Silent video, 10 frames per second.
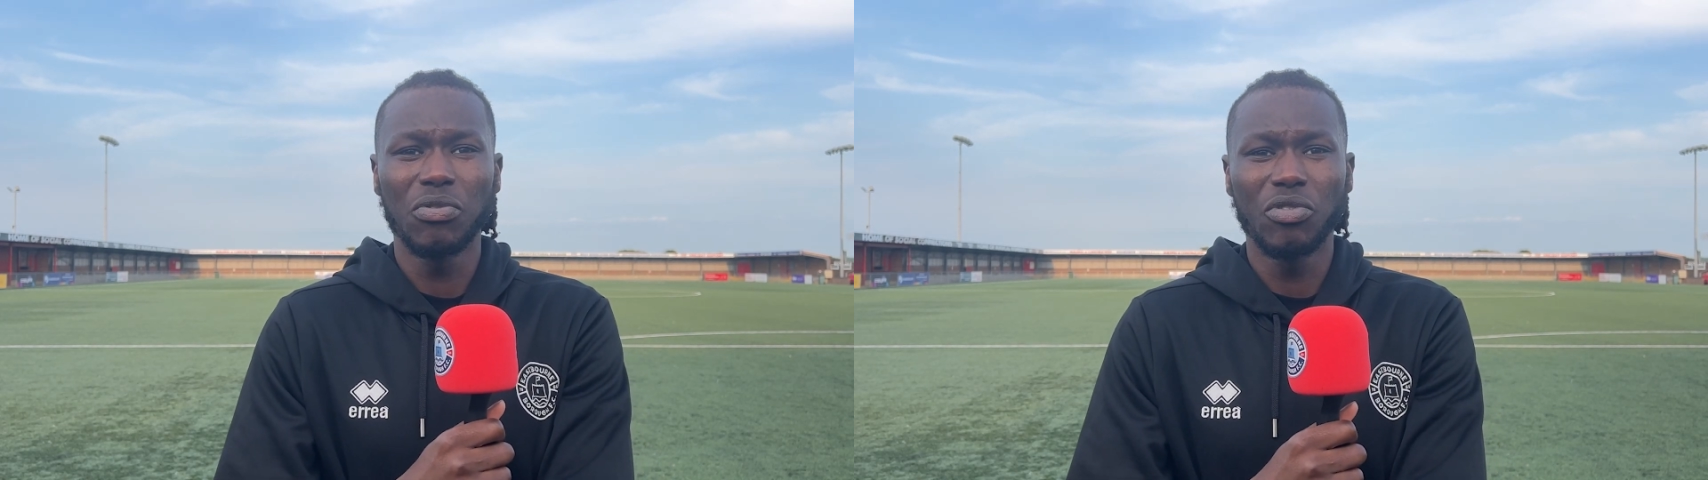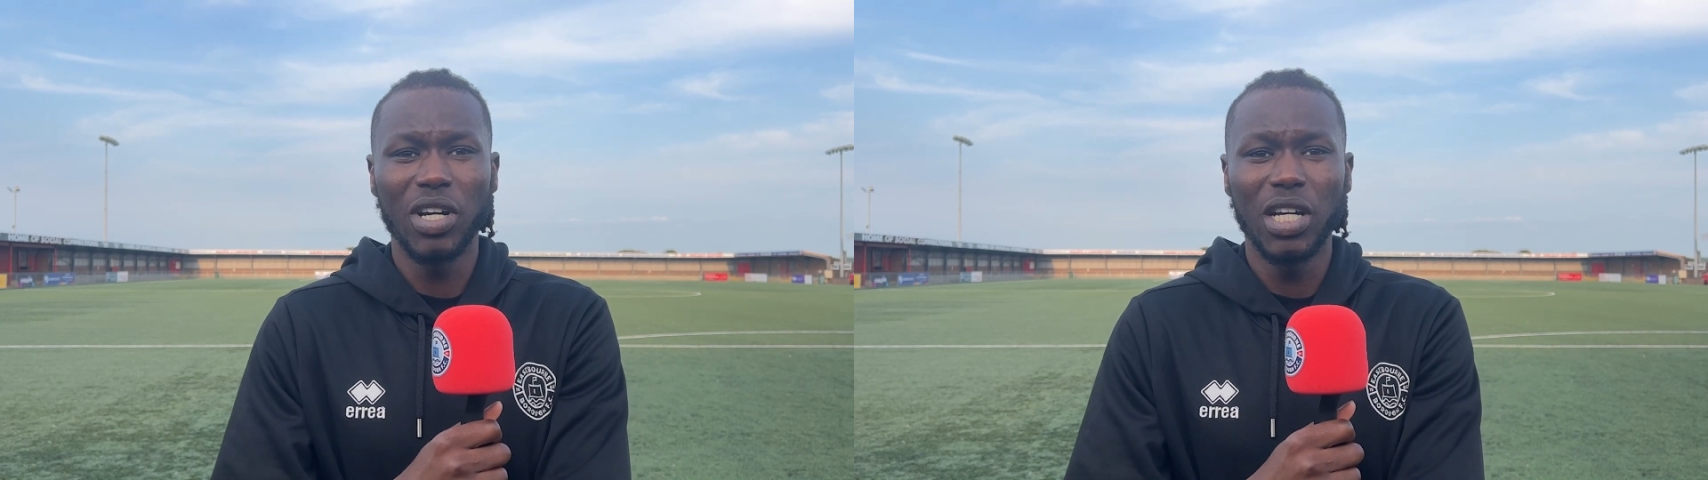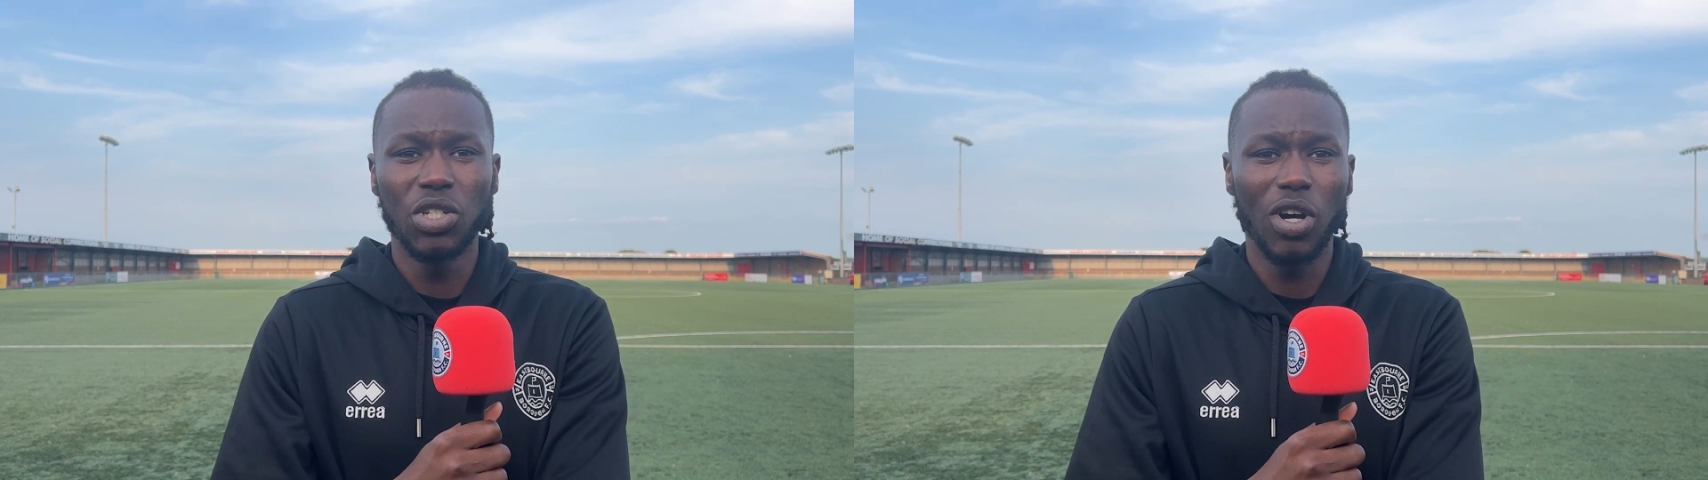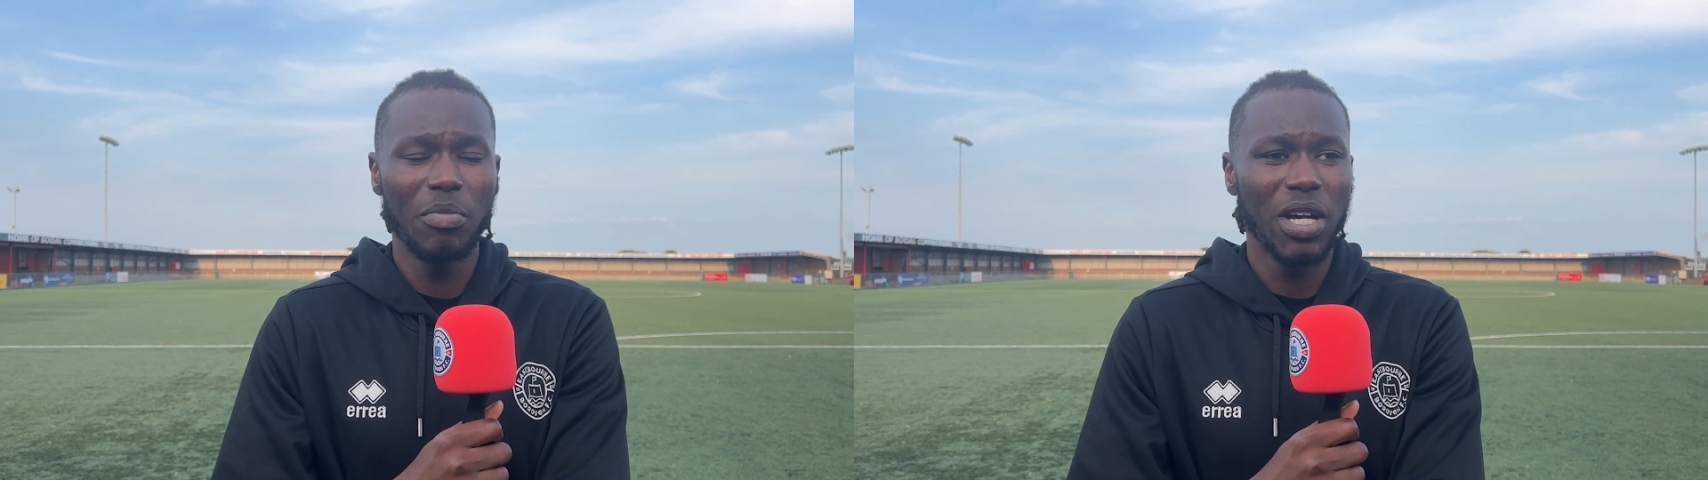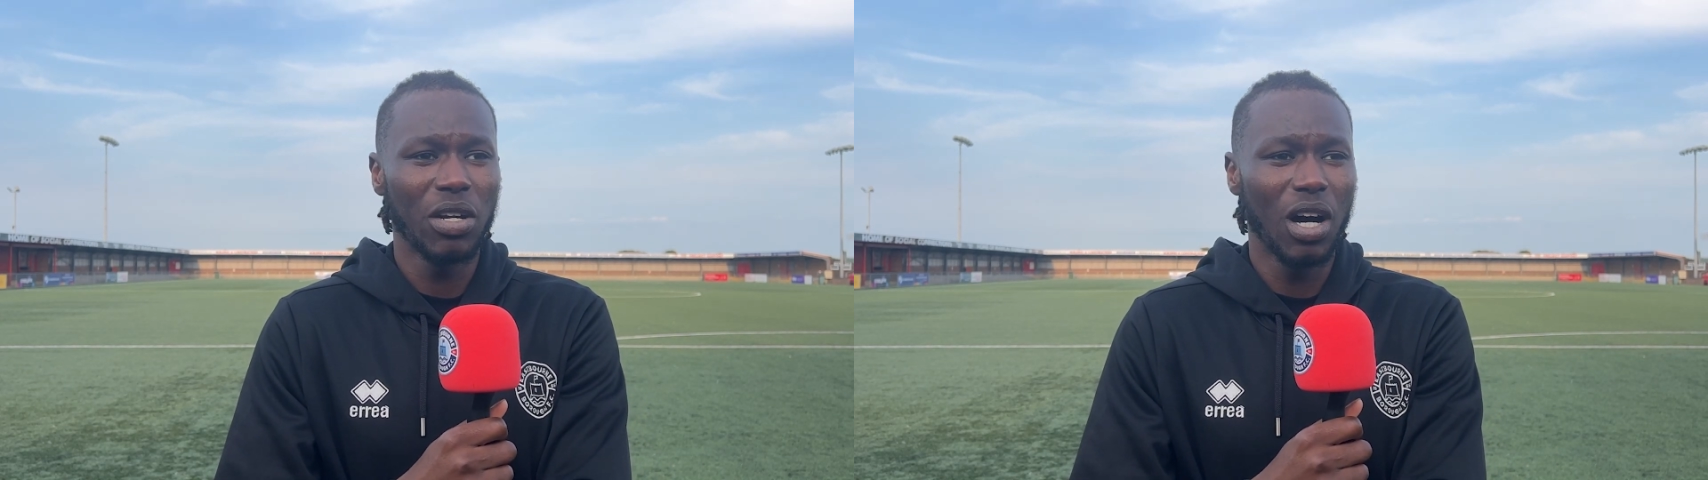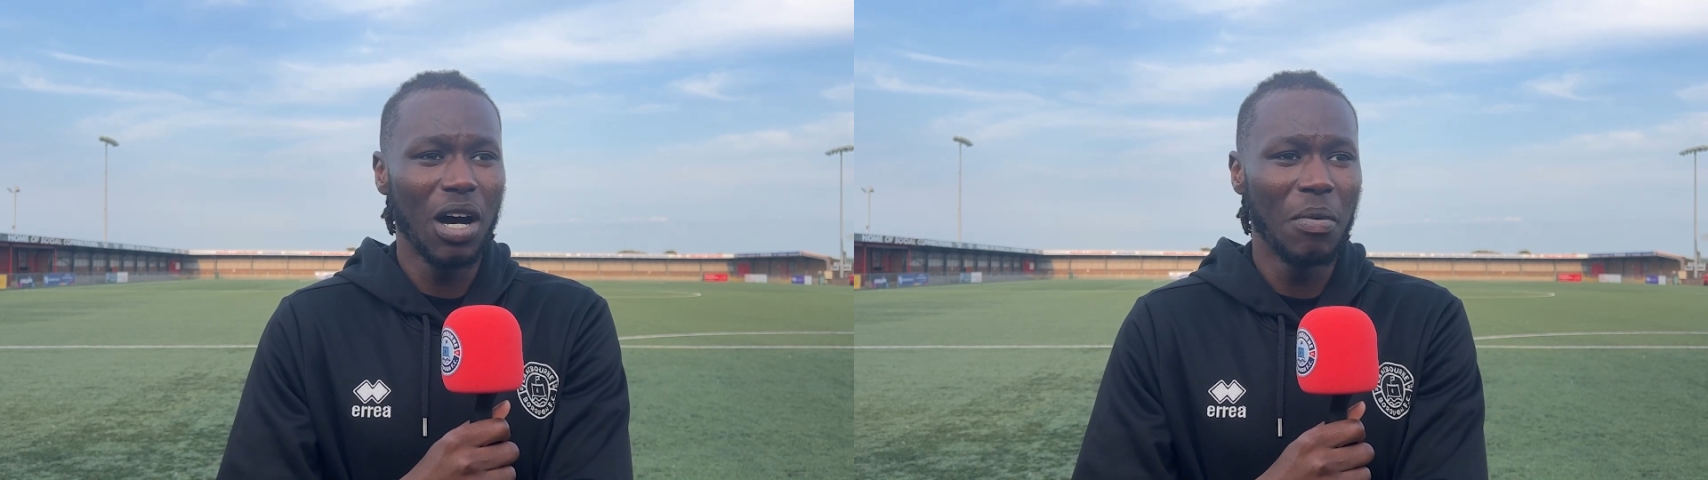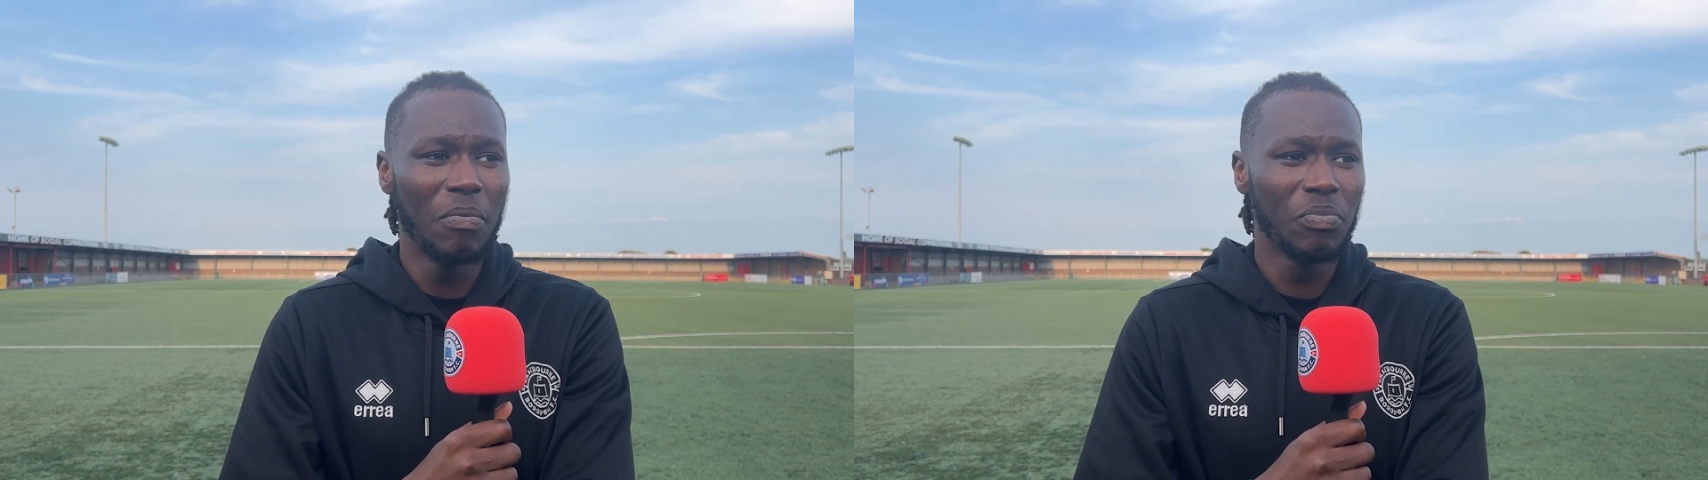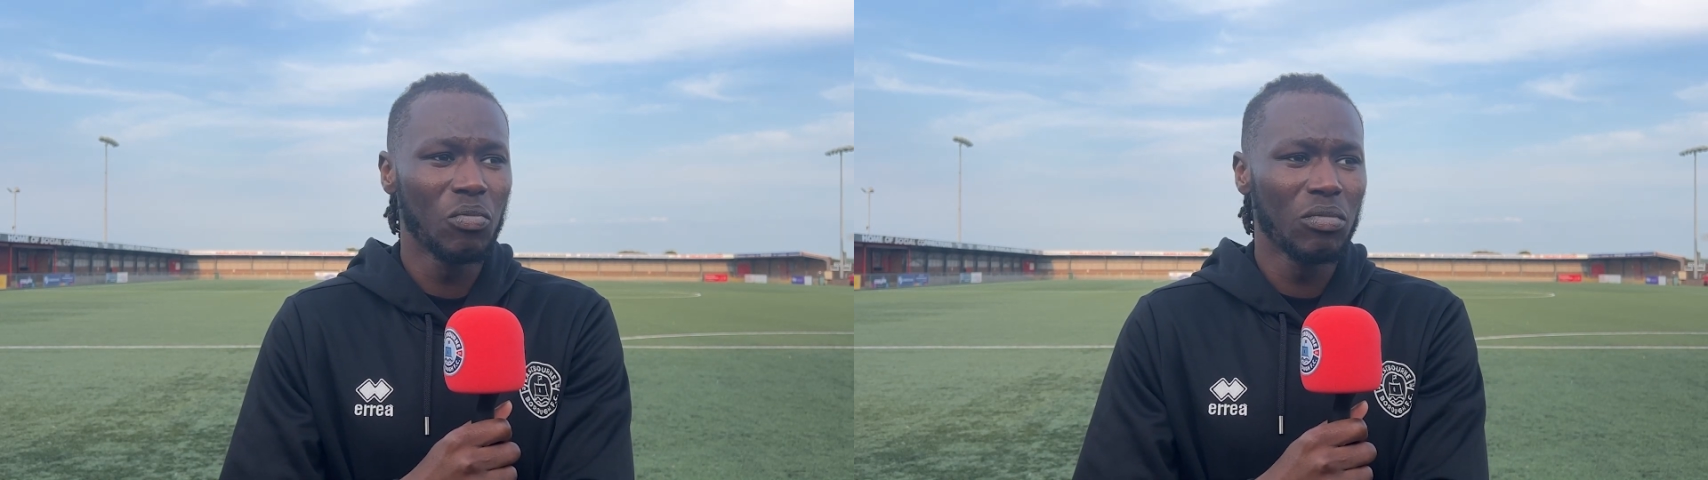really. Do you know what I mean?